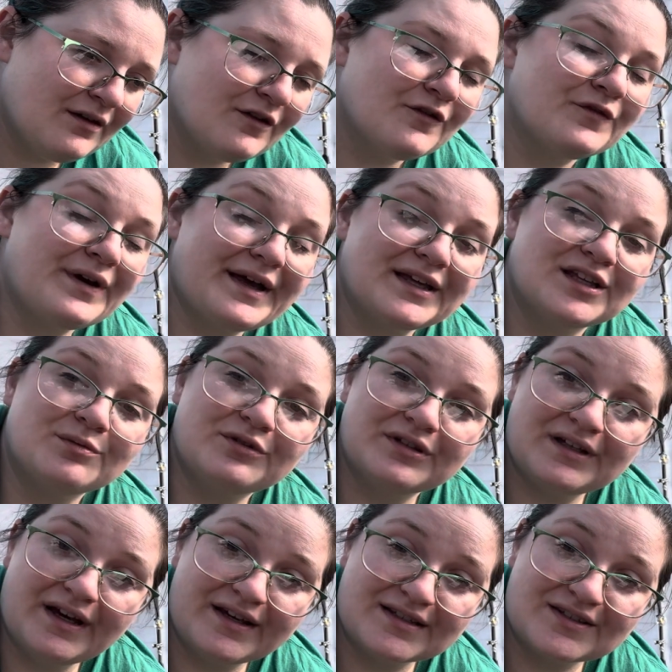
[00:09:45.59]
valuable,
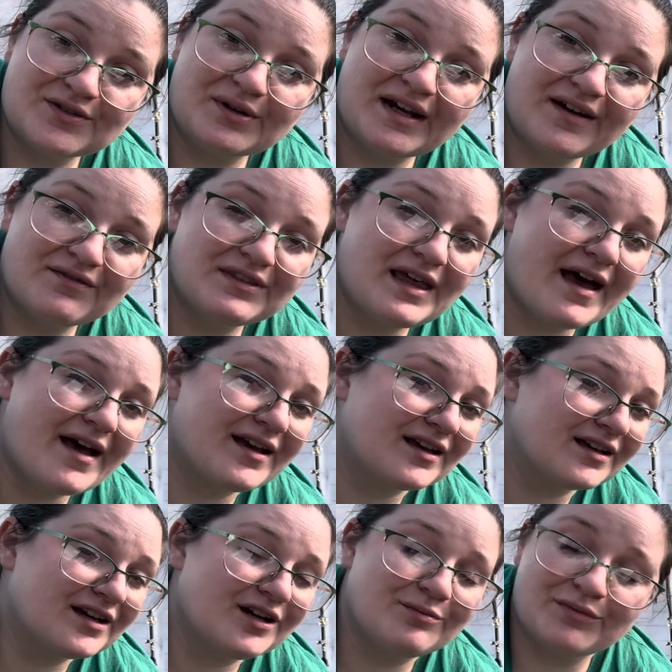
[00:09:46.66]
yes. Do I have that
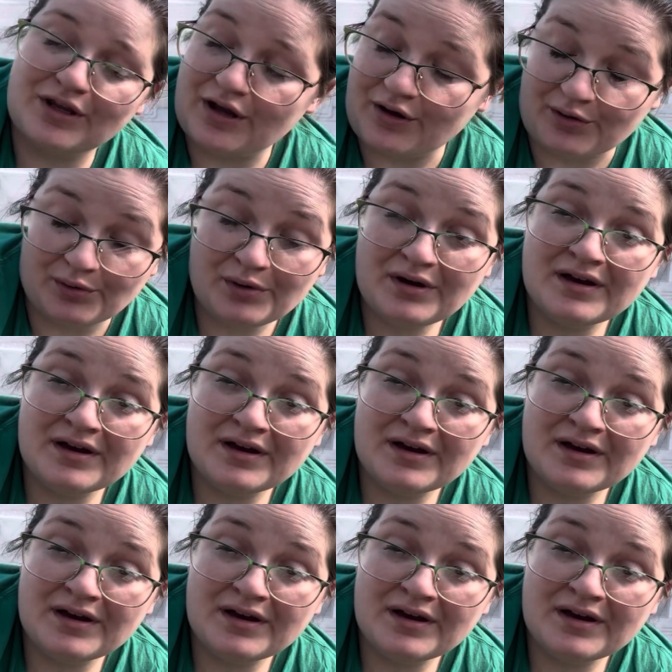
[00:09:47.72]
income? No.